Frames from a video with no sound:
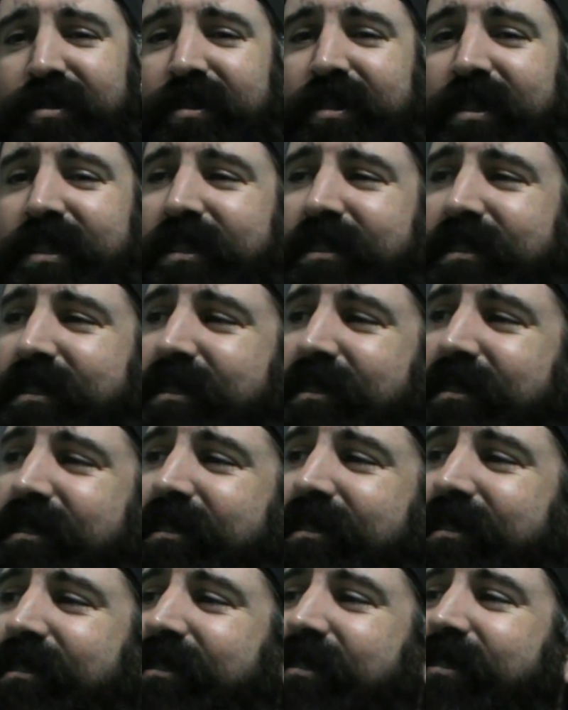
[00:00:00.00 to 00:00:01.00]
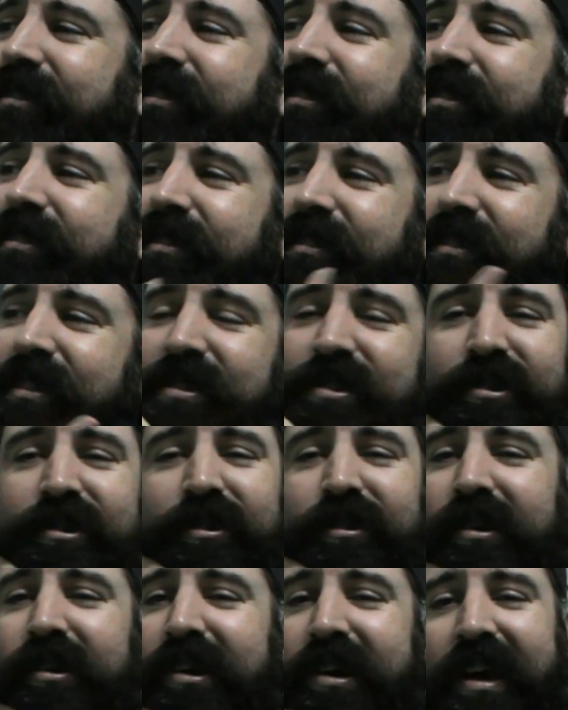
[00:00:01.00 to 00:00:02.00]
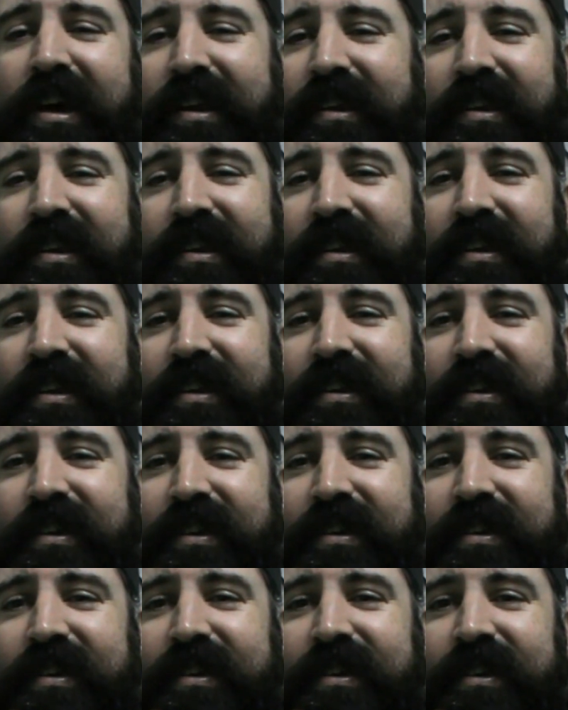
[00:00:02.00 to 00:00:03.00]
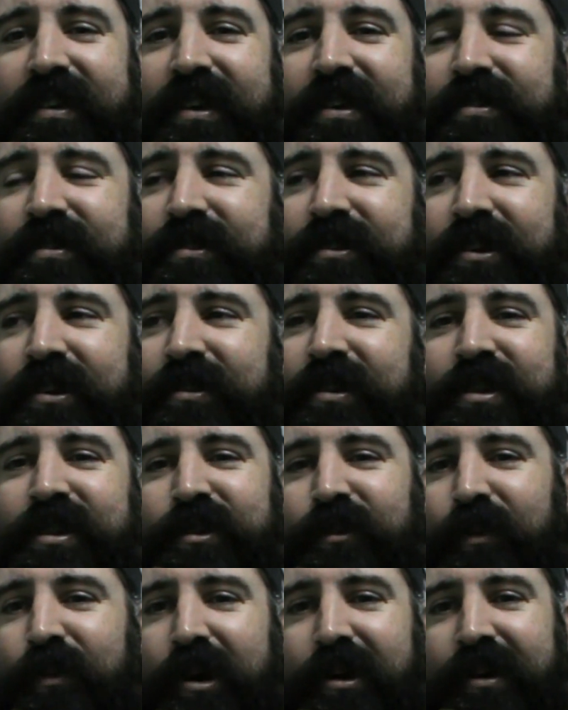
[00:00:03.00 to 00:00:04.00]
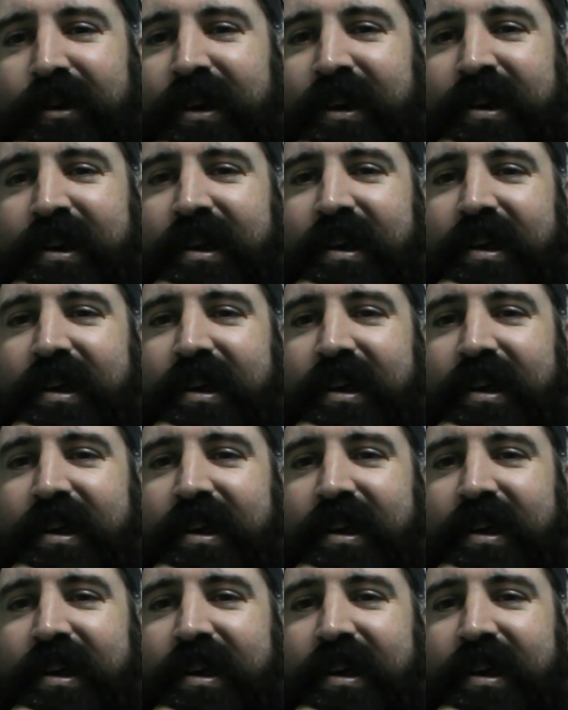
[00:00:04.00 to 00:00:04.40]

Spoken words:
it's alright. You know, you don't need to worry.